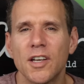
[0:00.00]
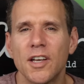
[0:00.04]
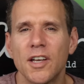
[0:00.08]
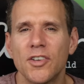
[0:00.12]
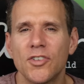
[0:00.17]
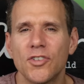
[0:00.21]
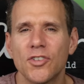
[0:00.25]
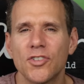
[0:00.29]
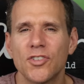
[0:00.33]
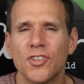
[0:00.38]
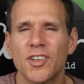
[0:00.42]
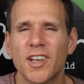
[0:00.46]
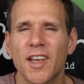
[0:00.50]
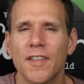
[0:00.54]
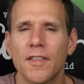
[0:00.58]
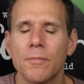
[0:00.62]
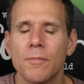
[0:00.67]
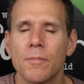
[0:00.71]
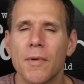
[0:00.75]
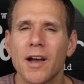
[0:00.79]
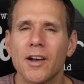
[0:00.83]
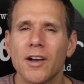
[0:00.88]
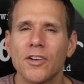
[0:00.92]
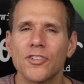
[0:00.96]
It's just to get the
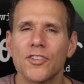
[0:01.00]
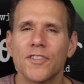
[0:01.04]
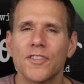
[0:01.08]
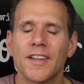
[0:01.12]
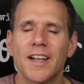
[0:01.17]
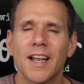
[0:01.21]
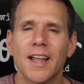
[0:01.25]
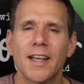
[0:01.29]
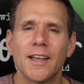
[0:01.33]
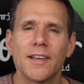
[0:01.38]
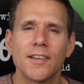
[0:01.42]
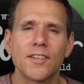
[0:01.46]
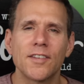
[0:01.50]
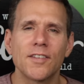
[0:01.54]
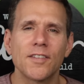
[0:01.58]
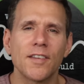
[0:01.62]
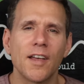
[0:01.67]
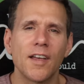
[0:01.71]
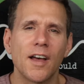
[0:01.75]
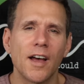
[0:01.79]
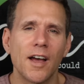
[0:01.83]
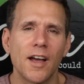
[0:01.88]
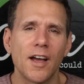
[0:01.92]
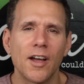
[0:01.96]
miles in the
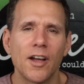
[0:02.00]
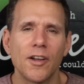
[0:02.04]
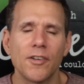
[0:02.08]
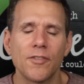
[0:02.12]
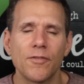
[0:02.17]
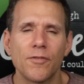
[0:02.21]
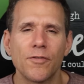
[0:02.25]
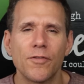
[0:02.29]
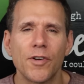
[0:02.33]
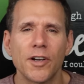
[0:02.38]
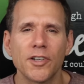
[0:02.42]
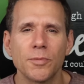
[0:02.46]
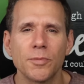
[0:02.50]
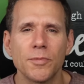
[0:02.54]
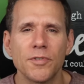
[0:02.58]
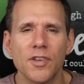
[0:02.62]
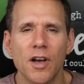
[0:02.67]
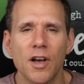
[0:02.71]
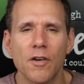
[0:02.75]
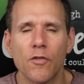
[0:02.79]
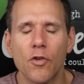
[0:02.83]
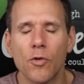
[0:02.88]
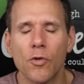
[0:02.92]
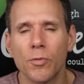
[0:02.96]
legs, freshen
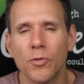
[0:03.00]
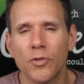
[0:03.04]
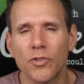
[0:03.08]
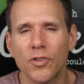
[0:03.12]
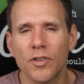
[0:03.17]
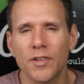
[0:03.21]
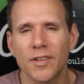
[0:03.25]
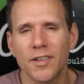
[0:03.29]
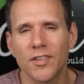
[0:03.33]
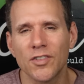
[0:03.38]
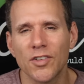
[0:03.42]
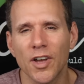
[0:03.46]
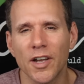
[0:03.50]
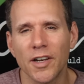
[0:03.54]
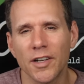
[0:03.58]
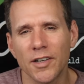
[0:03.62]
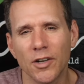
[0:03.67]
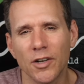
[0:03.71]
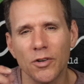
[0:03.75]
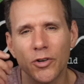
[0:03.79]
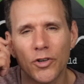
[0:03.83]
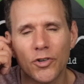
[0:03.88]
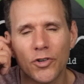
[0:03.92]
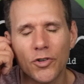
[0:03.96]
myself up, because I decided
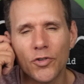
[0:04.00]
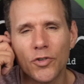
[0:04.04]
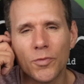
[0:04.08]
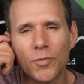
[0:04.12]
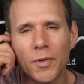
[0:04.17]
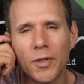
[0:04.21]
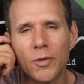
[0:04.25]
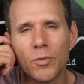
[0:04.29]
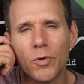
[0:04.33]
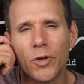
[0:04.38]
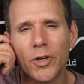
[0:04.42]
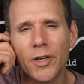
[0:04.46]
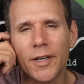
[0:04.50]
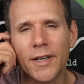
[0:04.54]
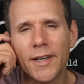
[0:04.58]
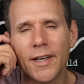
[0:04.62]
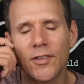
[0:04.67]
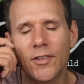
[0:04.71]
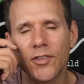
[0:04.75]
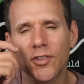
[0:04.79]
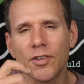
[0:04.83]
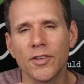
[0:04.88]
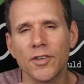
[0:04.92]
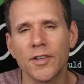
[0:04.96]
I'm going to do speed work
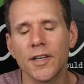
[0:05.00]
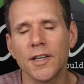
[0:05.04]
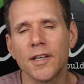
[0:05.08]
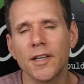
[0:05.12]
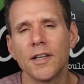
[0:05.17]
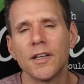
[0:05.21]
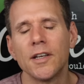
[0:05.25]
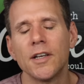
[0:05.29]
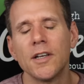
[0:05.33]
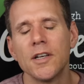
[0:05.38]
again Sunday.